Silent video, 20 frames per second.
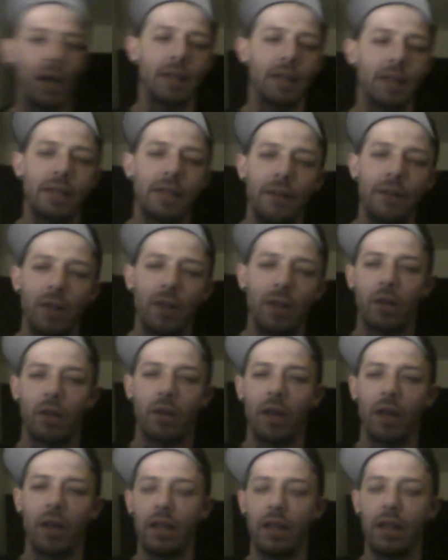because even though
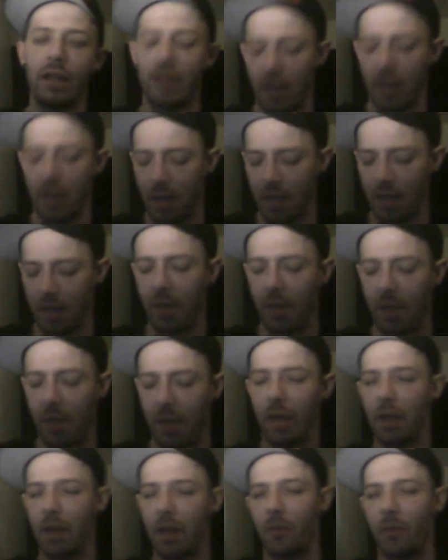Granny turned out to be
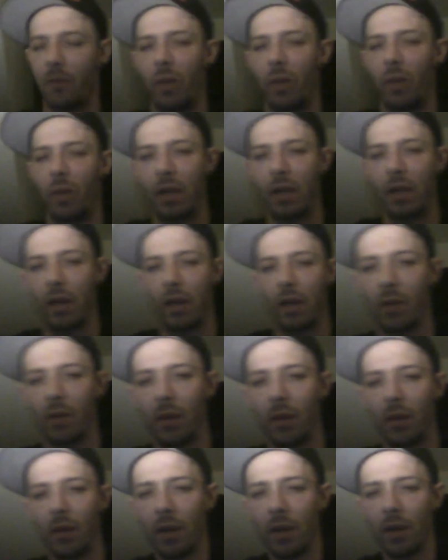kind of a weirdo,
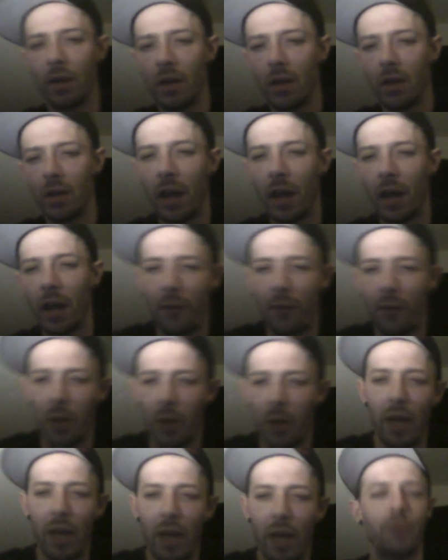I feel
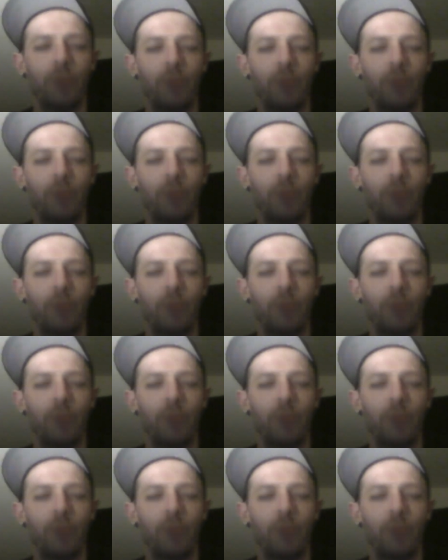bad